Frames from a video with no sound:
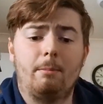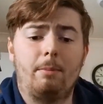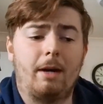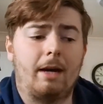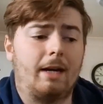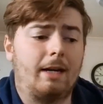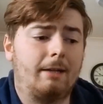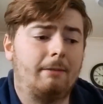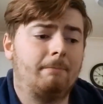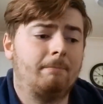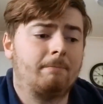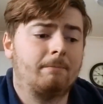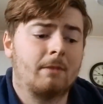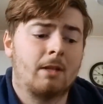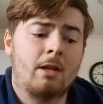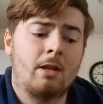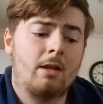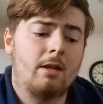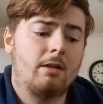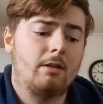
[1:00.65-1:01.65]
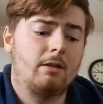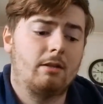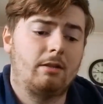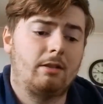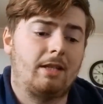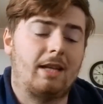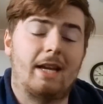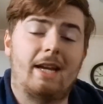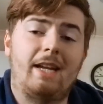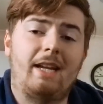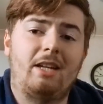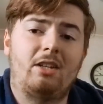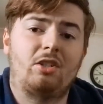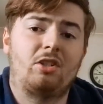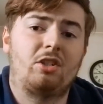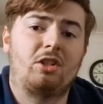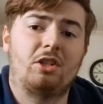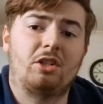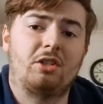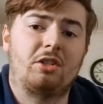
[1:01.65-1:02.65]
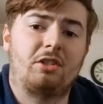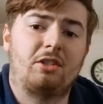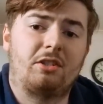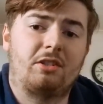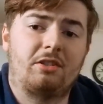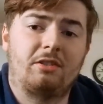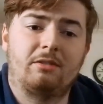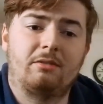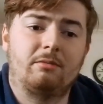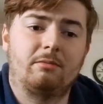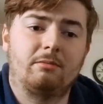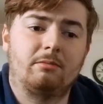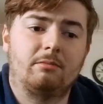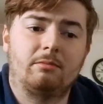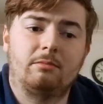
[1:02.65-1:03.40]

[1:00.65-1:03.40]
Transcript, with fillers: But yeah, it's just